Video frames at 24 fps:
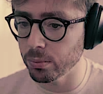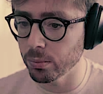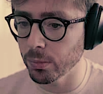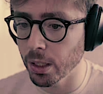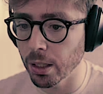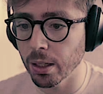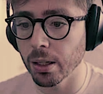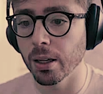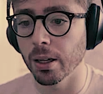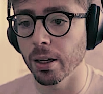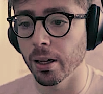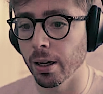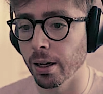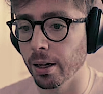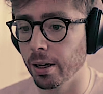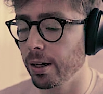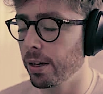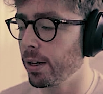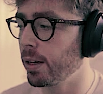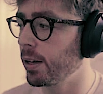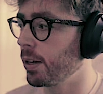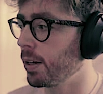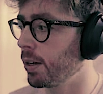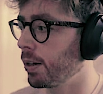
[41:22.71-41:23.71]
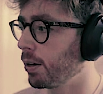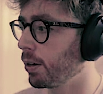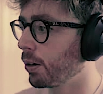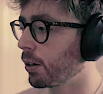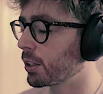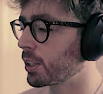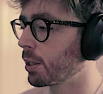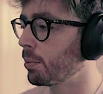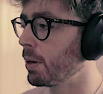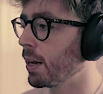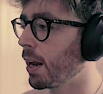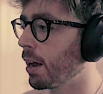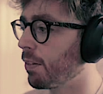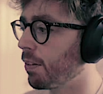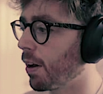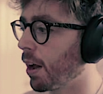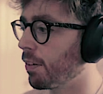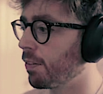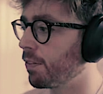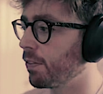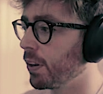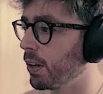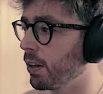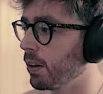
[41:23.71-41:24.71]
Yeah, because I mean I
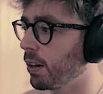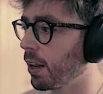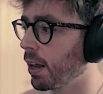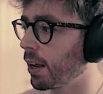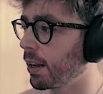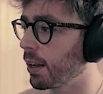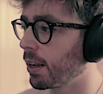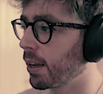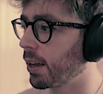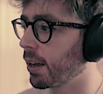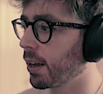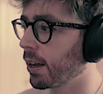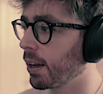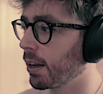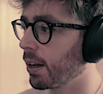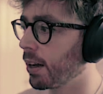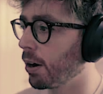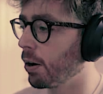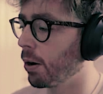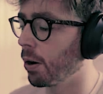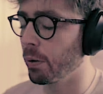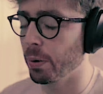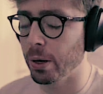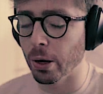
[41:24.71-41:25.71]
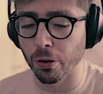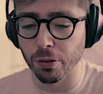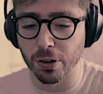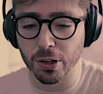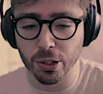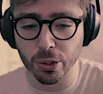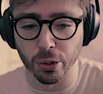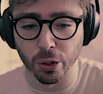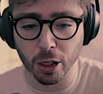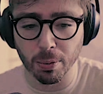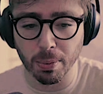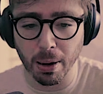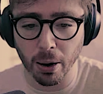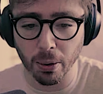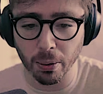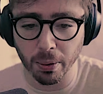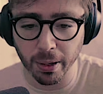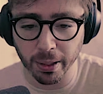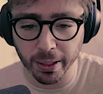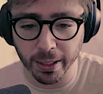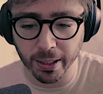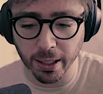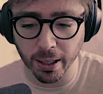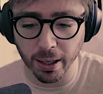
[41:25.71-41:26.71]
feel like we often talk
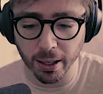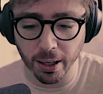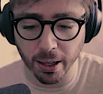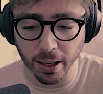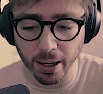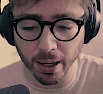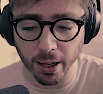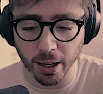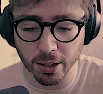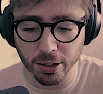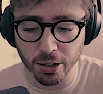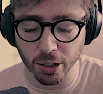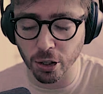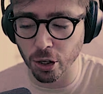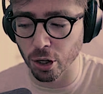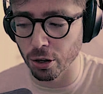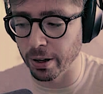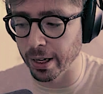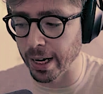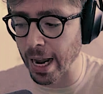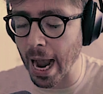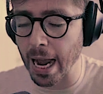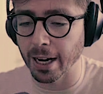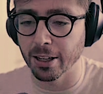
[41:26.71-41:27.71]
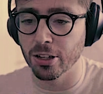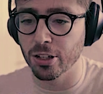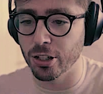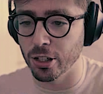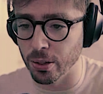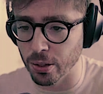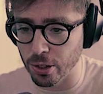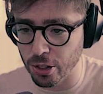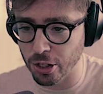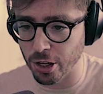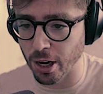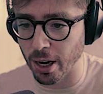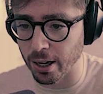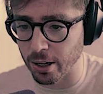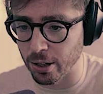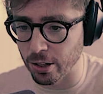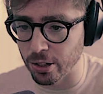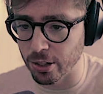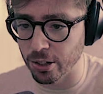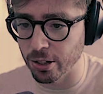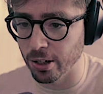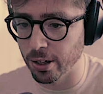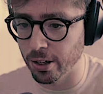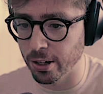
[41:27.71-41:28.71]
about securing attitude
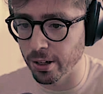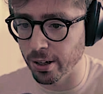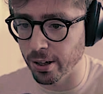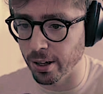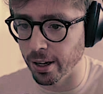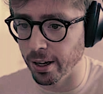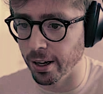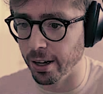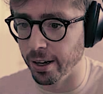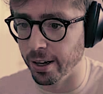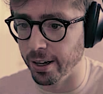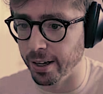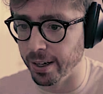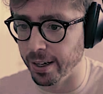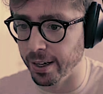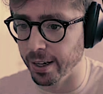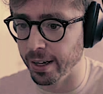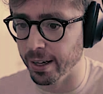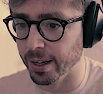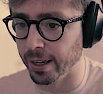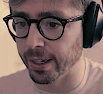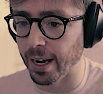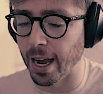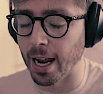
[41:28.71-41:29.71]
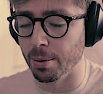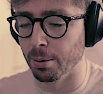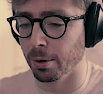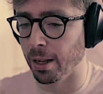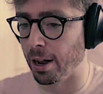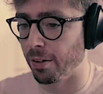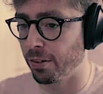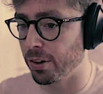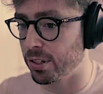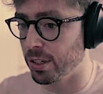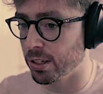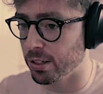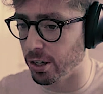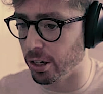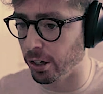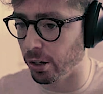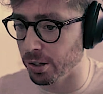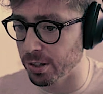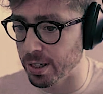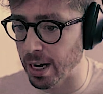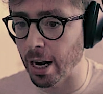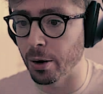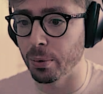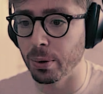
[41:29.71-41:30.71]
change in like animal advocacy
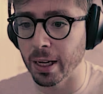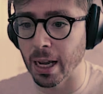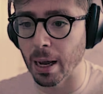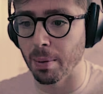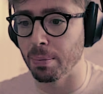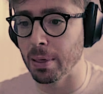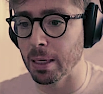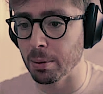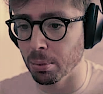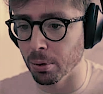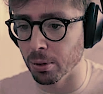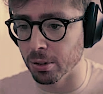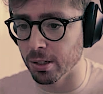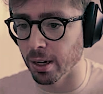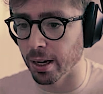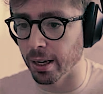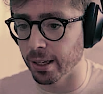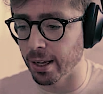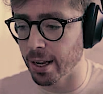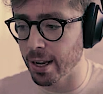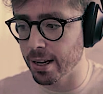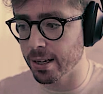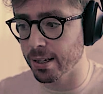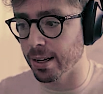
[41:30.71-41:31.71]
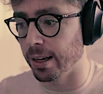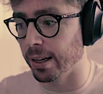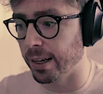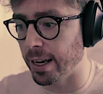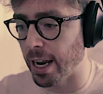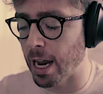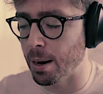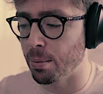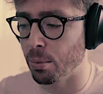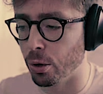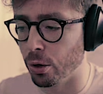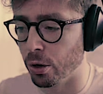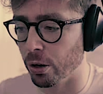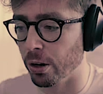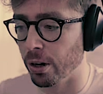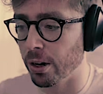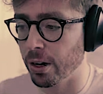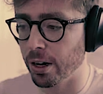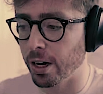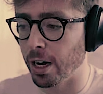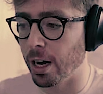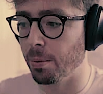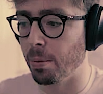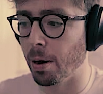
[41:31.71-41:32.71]
circles, and how do we get people to like care more
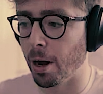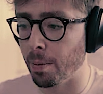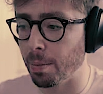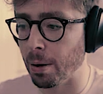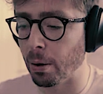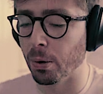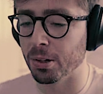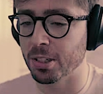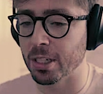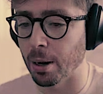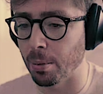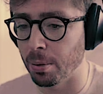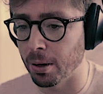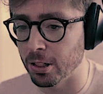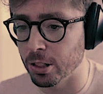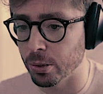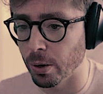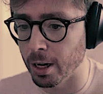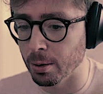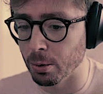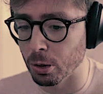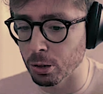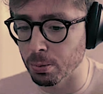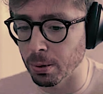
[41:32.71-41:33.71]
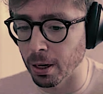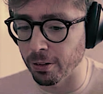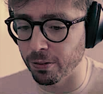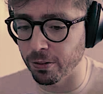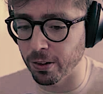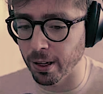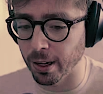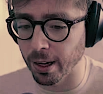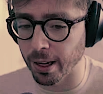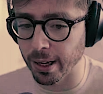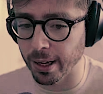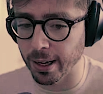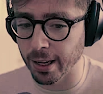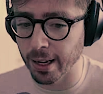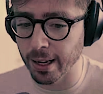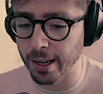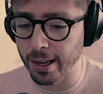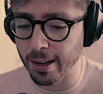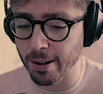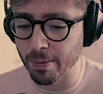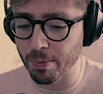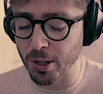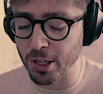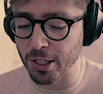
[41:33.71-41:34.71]
about what's happening to animals? But I feel like
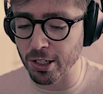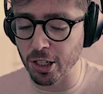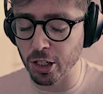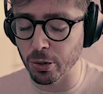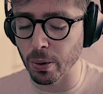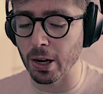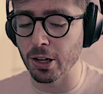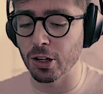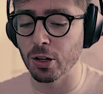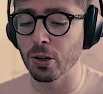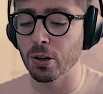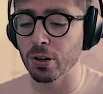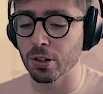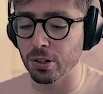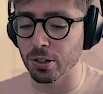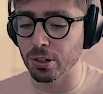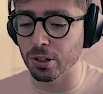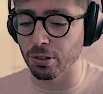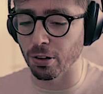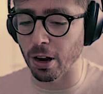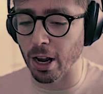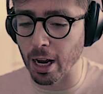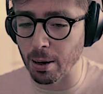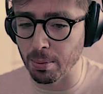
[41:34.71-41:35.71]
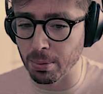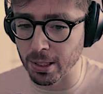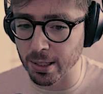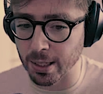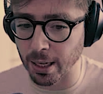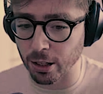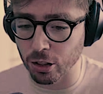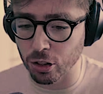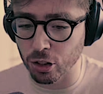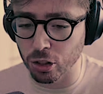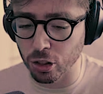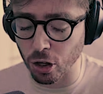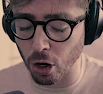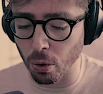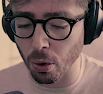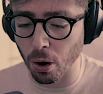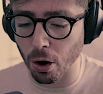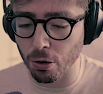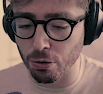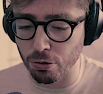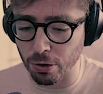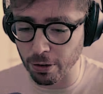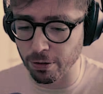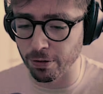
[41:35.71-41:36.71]
the situation you just described is like so
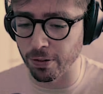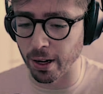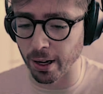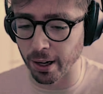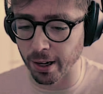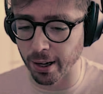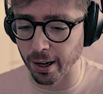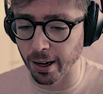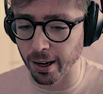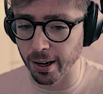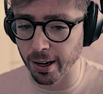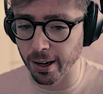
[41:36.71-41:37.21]
horrific.